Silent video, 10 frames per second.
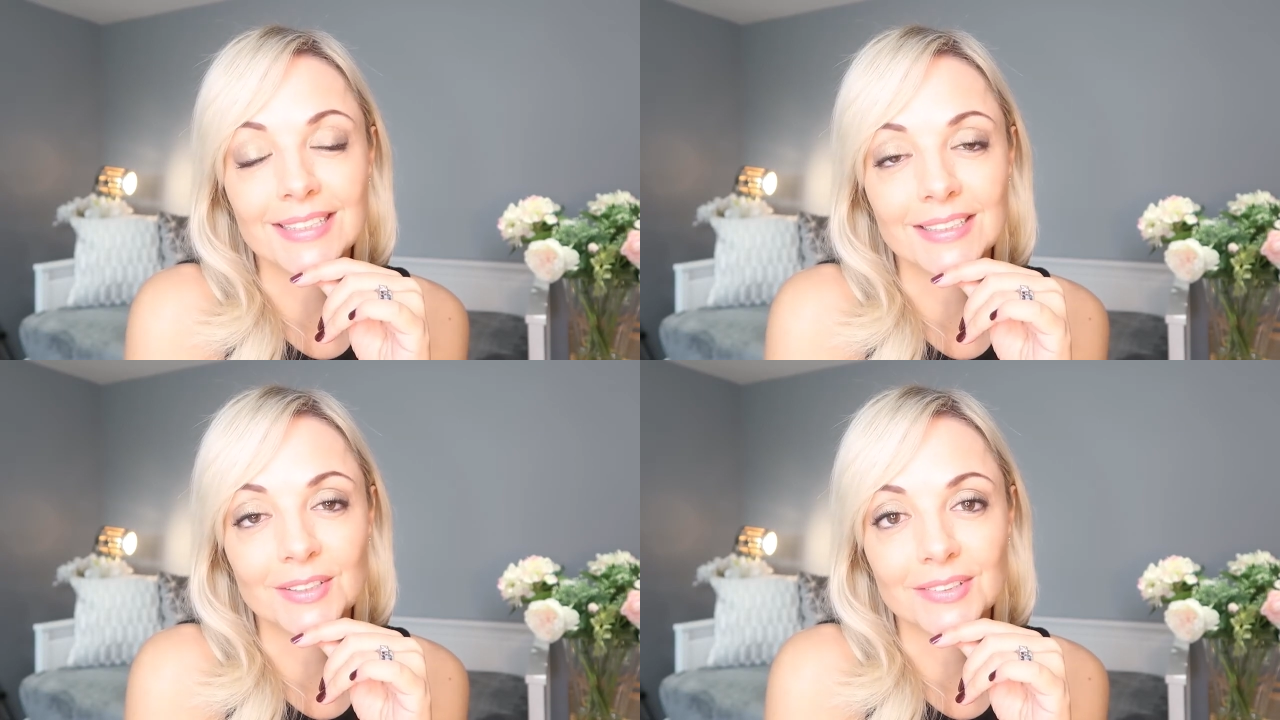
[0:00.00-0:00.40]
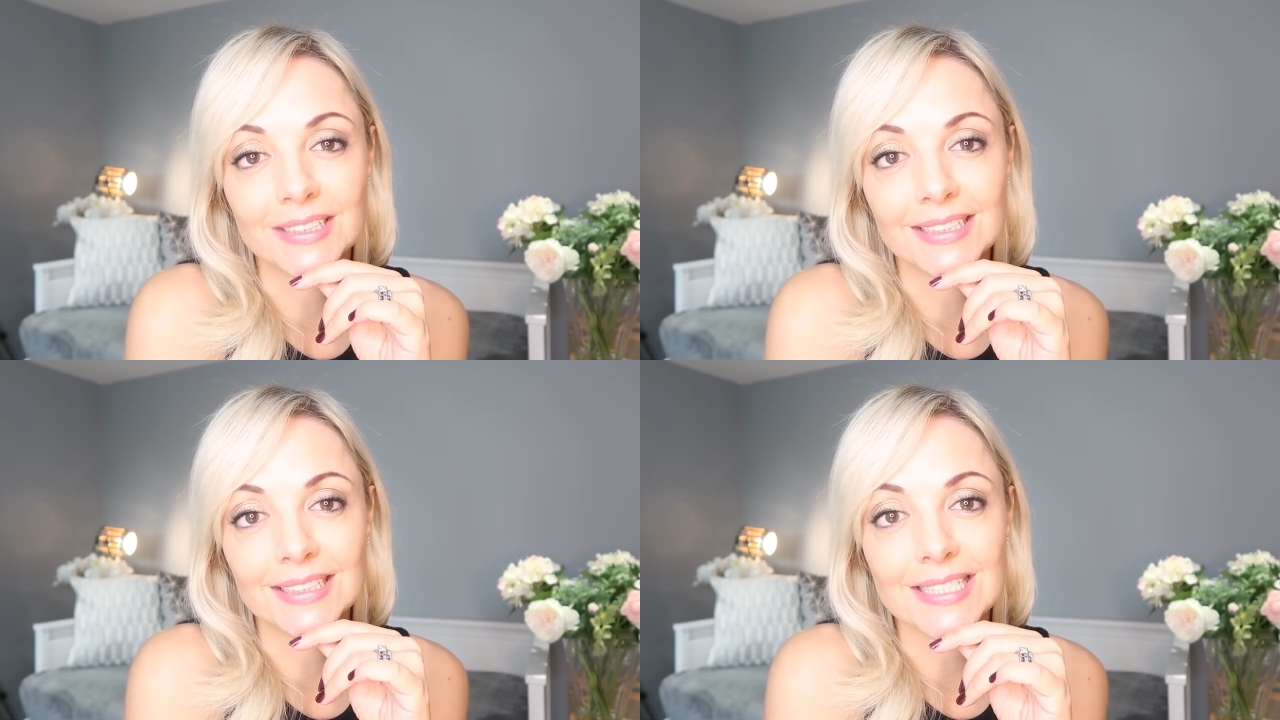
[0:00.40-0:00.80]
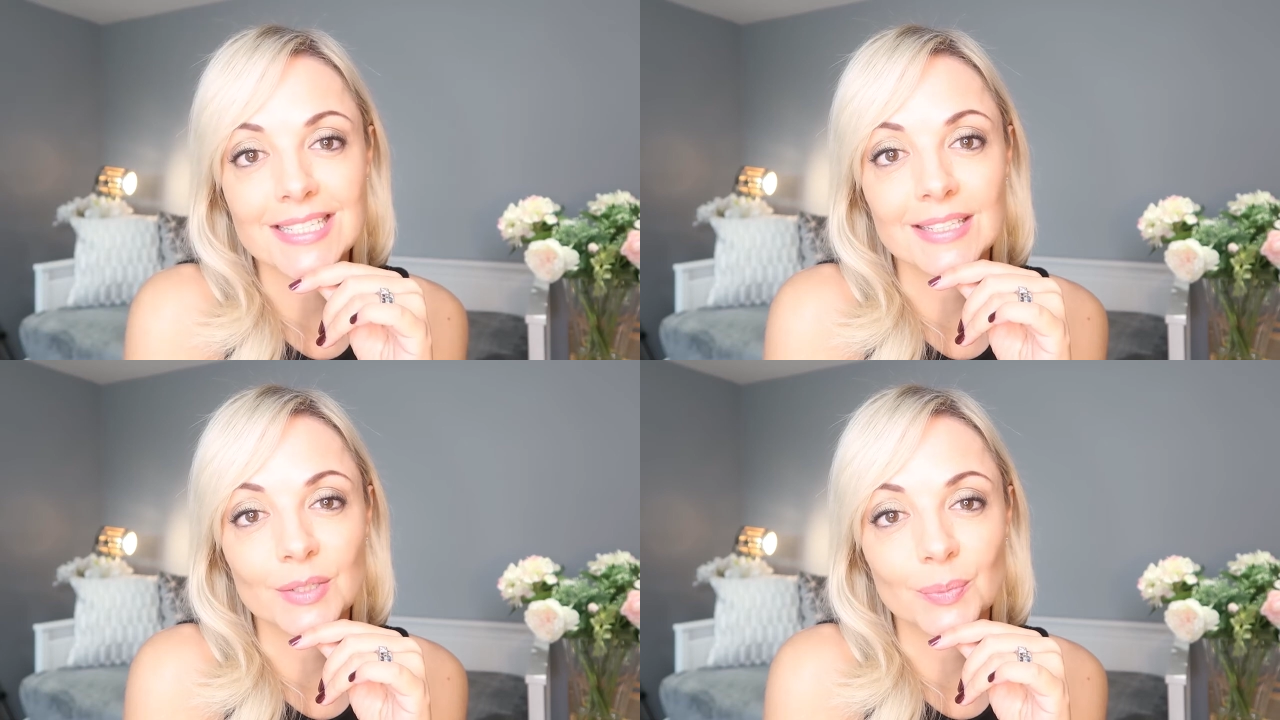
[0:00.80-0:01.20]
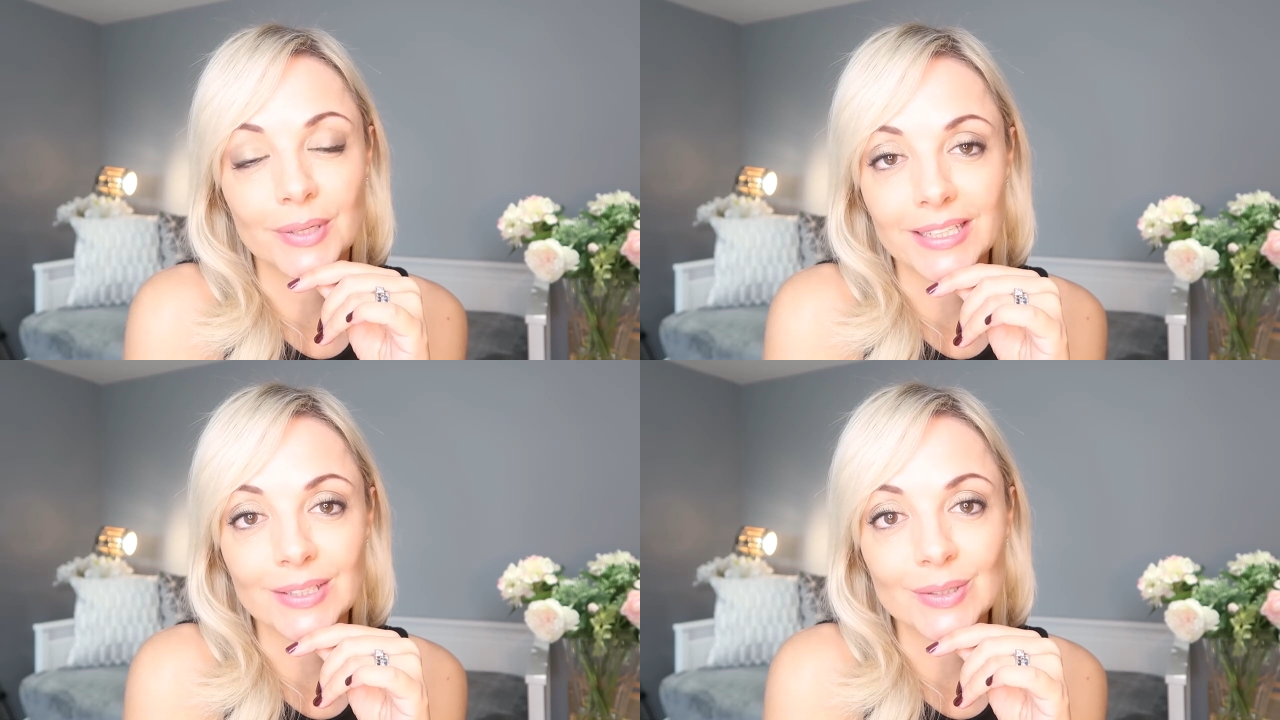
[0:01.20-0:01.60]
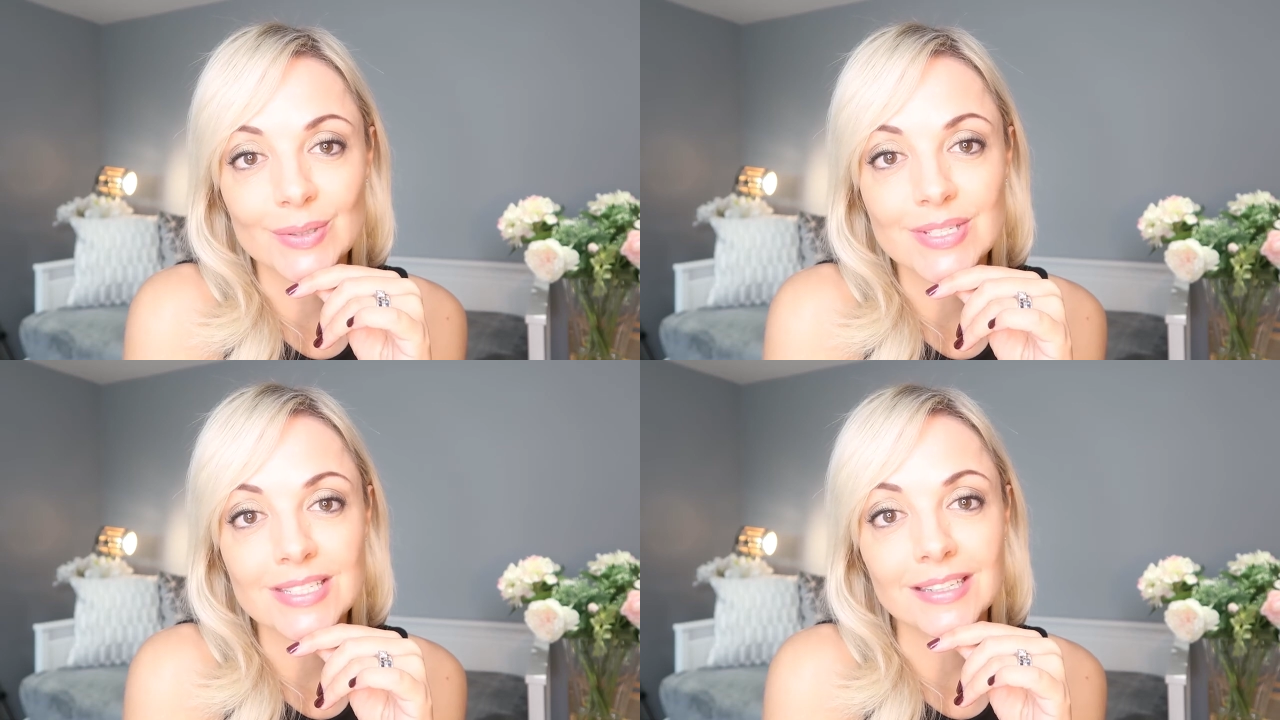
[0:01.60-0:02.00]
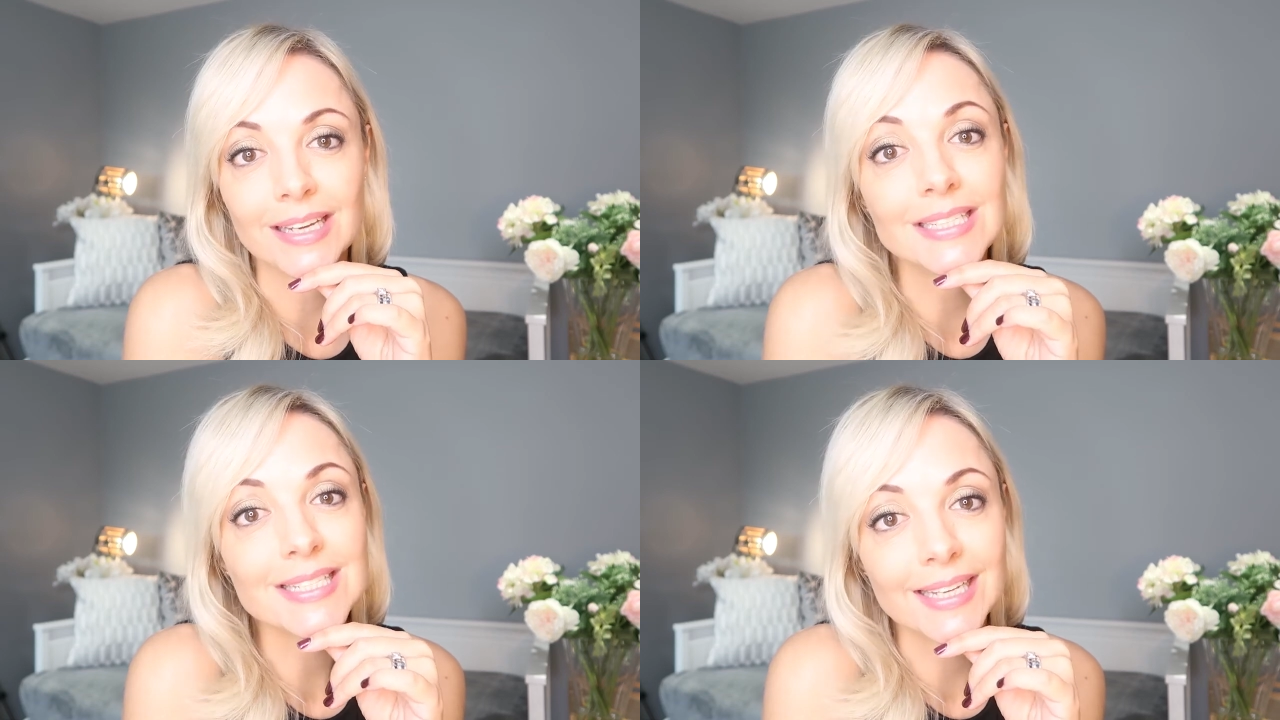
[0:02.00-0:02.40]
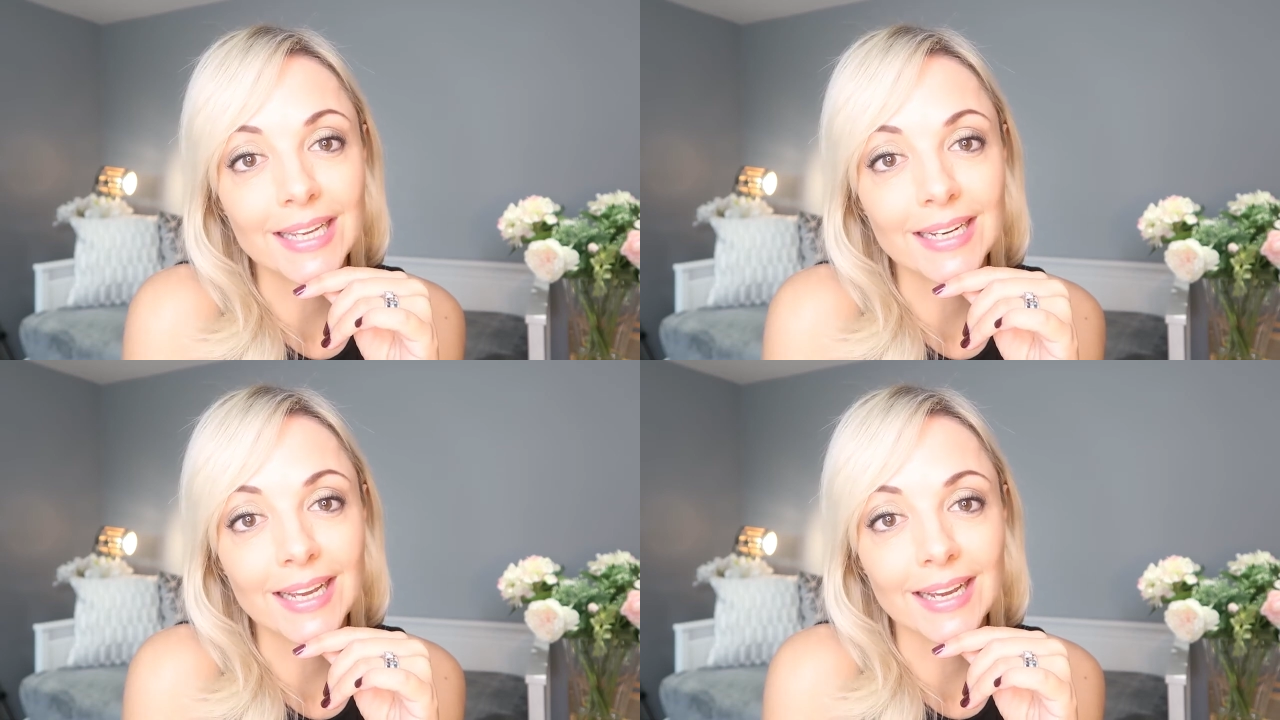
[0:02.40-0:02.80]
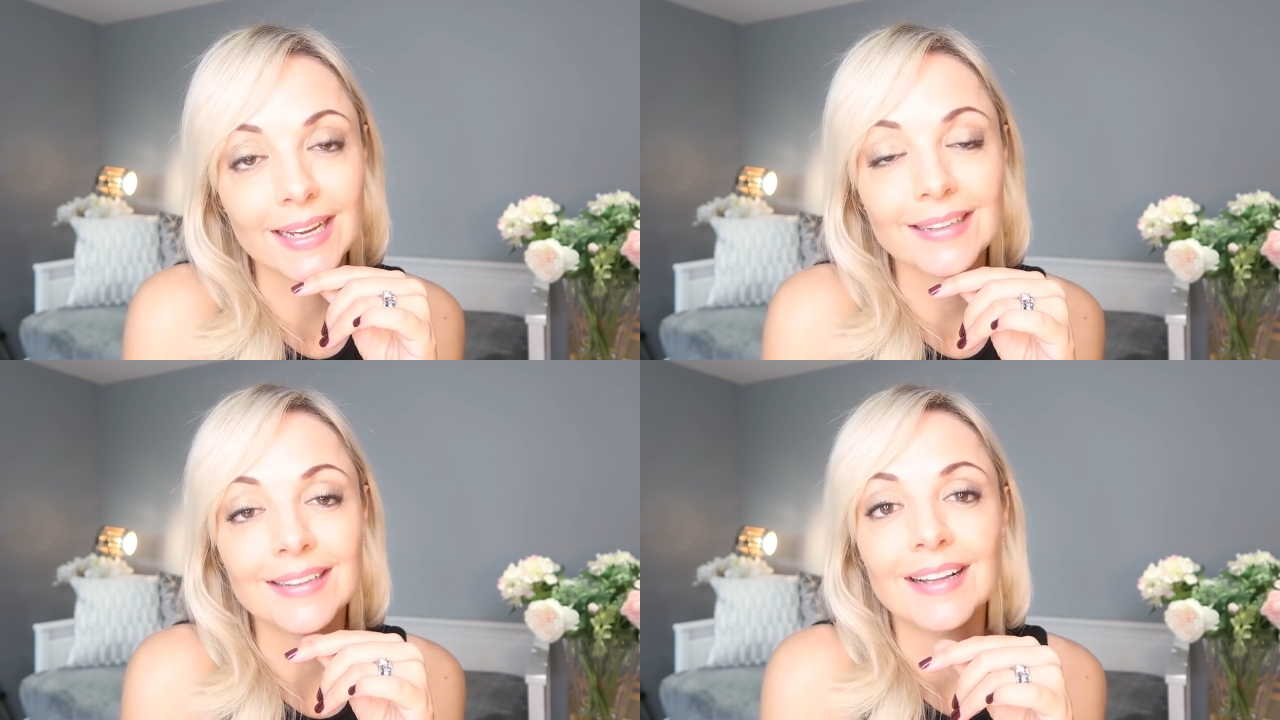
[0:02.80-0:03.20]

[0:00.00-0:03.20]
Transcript: ingredients that we use in skincare.